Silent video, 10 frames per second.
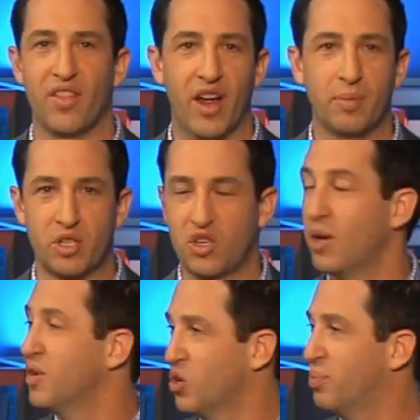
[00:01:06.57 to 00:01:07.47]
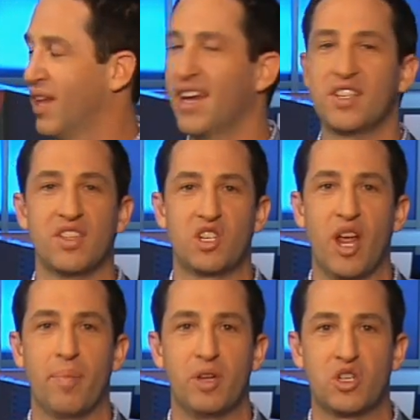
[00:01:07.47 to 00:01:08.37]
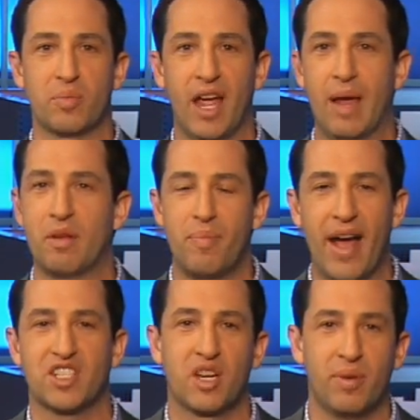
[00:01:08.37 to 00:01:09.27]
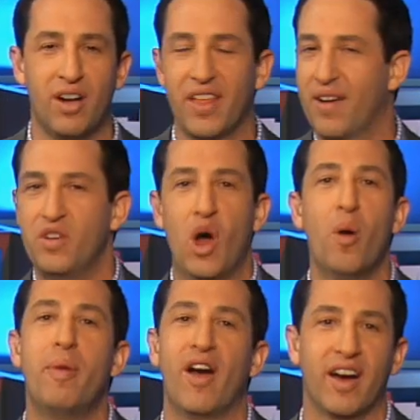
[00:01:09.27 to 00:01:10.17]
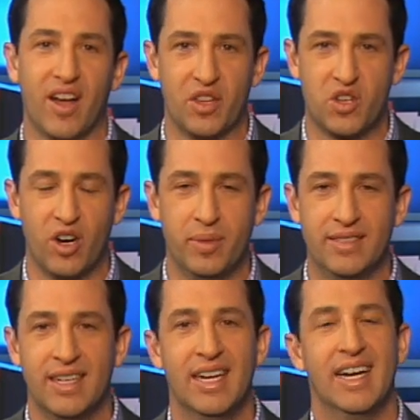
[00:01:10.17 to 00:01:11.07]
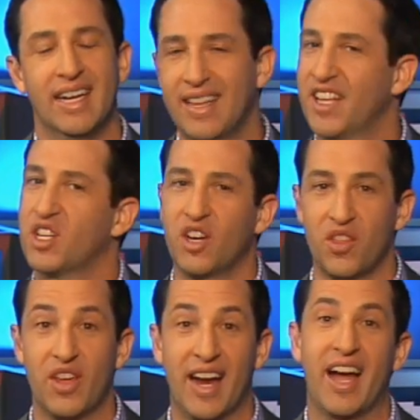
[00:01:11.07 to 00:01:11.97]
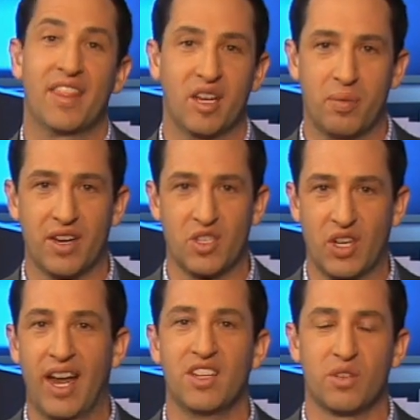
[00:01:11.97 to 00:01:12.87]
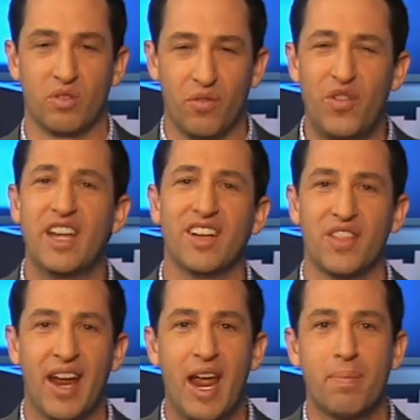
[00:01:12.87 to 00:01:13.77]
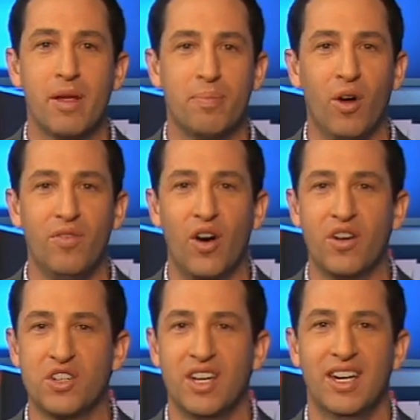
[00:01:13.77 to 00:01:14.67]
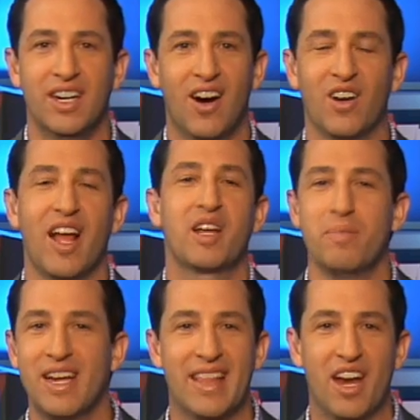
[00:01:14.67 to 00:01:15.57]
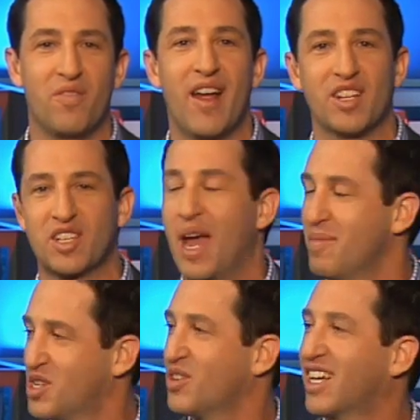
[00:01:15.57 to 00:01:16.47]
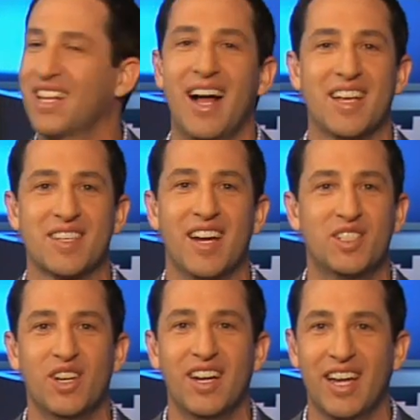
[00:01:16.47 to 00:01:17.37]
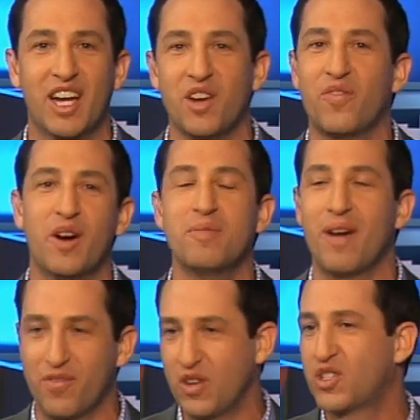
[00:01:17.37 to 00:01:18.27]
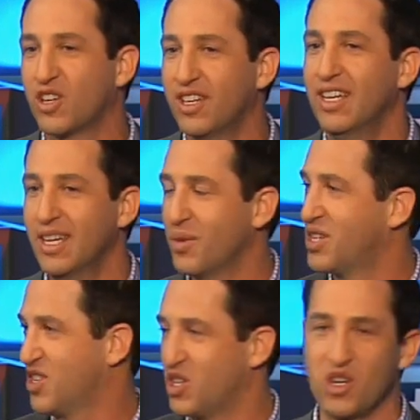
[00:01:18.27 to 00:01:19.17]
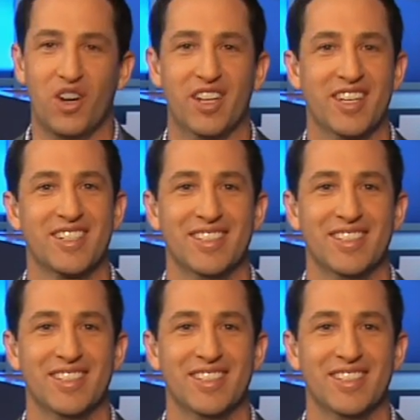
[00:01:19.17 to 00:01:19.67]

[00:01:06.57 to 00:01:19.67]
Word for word: The they help determine good. who plays in the championship game. In basketball, they have no bearing on the tournament. And that's a good thing, I think, because the Canes have revealed the AP poll voters are like me in that advanced chemistry class I took. Oh, it boy. confirmed my future was as a journalist.